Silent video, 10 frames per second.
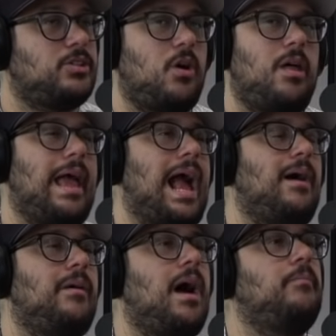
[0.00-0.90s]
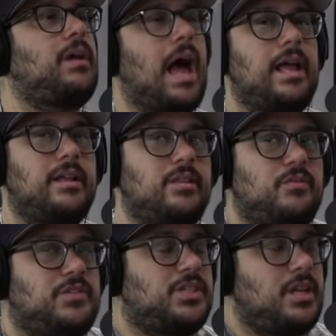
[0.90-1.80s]
So I like I, I'm kind of in the
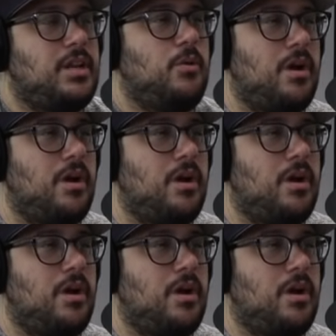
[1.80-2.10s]
vicinity of